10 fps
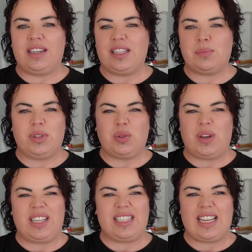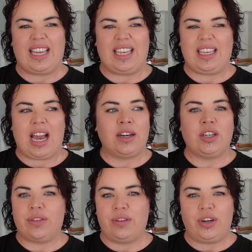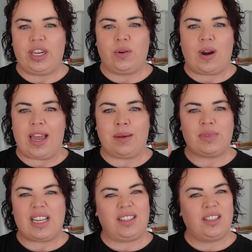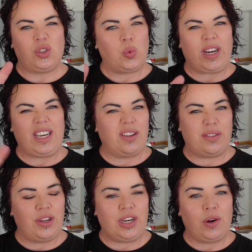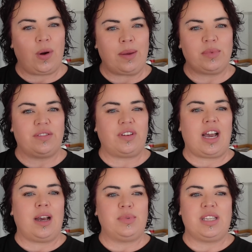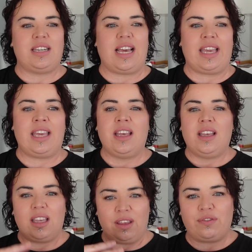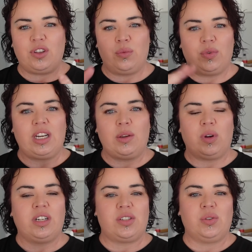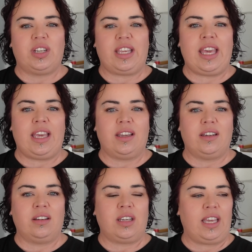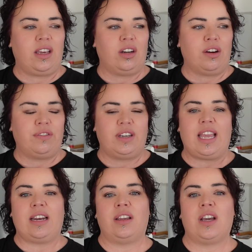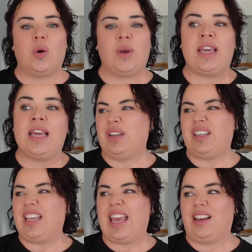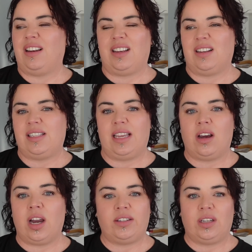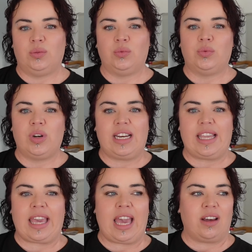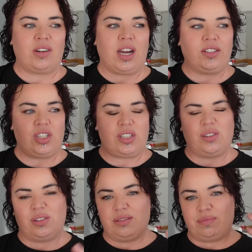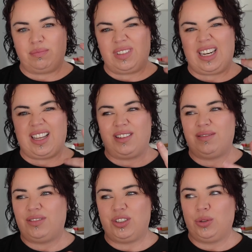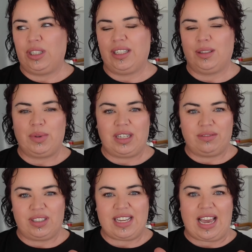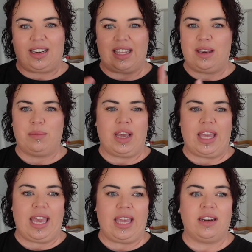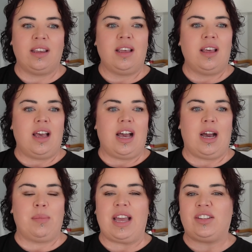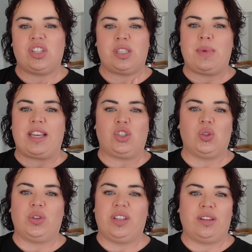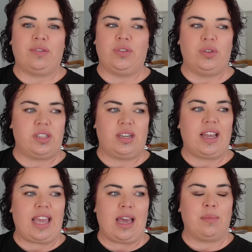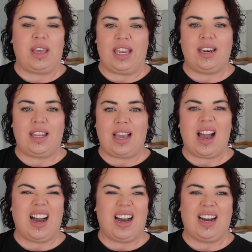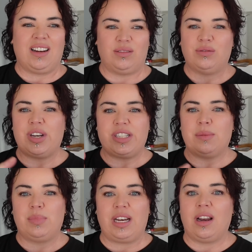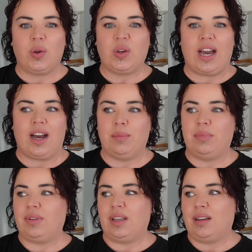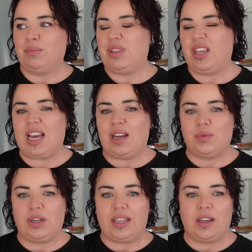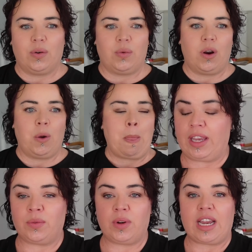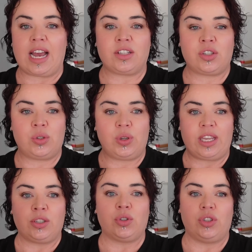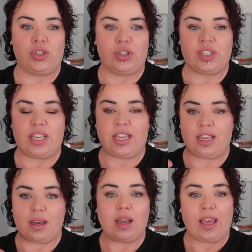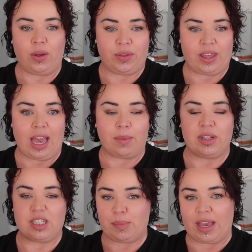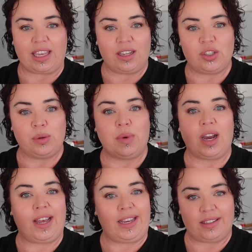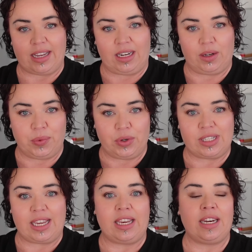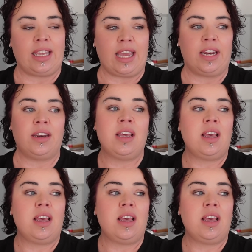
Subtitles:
is between, say, under 30 grams, under 20 to 30 grams of carbs a day, if you really want to sort of kick it off and get it going. But yeah, like I said, I don't really count. I just sort of, you know, do a little bit of a tally in my head. And just make sure that the foods that I am eating are reasonably low carb. You can't really go wrong. In regards to introducing healthy habits back into my daily routine again,